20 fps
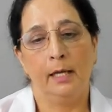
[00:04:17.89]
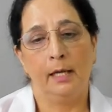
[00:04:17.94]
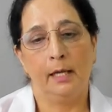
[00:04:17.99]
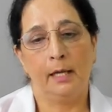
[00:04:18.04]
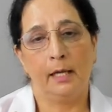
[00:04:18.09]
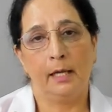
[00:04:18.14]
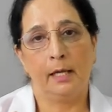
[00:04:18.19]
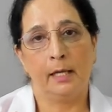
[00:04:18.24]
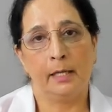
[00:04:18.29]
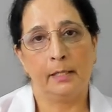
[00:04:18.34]

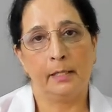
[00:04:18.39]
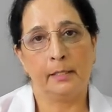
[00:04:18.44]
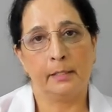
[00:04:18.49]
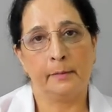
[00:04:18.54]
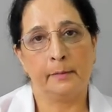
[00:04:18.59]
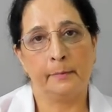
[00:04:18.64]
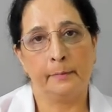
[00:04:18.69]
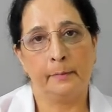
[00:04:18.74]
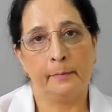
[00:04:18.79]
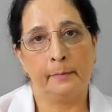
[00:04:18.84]

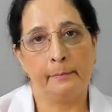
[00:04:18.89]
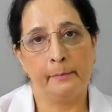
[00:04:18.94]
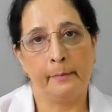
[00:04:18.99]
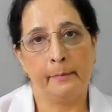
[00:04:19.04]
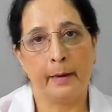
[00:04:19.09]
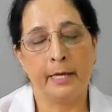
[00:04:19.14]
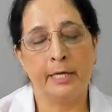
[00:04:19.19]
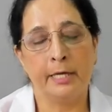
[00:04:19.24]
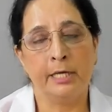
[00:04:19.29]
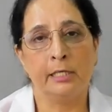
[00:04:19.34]

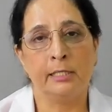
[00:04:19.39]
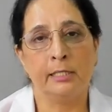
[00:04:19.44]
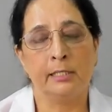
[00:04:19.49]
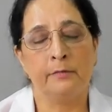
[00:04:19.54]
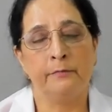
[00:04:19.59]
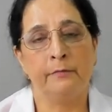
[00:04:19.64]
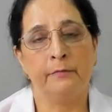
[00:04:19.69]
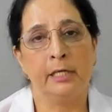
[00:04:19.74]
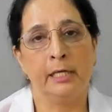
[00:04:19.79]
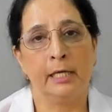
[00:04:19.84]

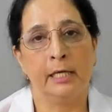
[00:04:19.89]
measures we